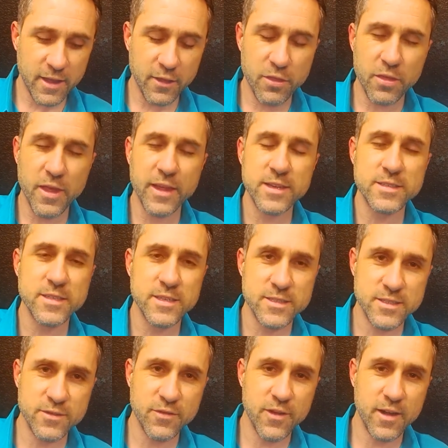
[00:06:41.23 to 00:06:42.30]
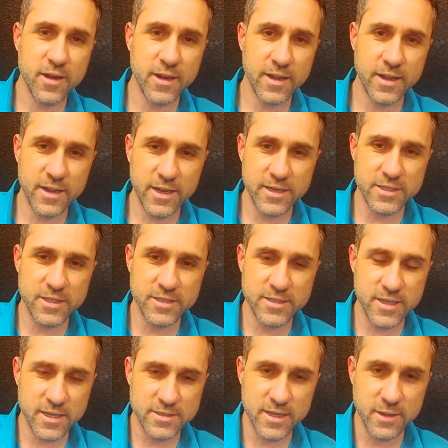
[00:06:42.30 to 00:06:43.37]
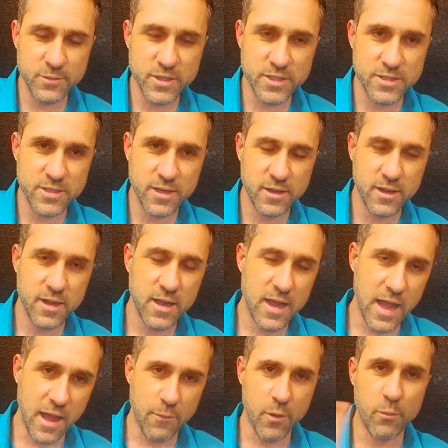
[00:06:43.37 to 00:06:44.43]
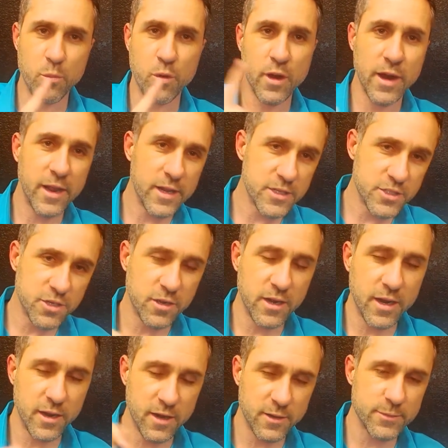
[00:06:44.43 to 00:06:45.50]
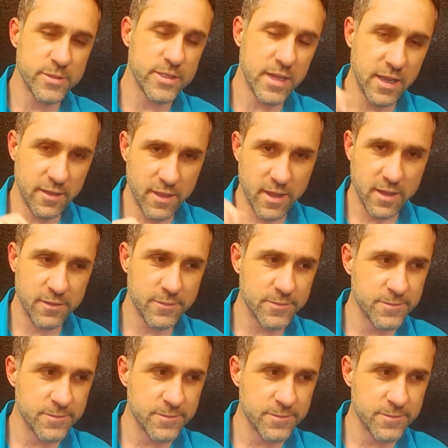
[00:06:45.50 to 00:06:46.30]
thinks it's funny. He just says, I'm a bridge. You'll hear him say that.